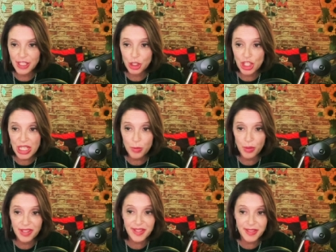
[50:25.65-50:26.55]
she
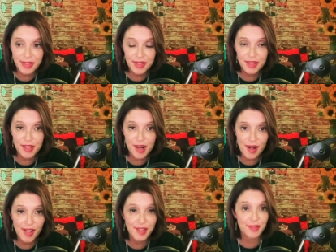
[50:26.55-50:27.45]
was still
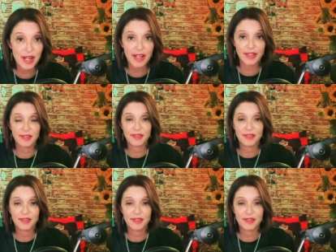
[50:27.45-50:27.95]
on direct.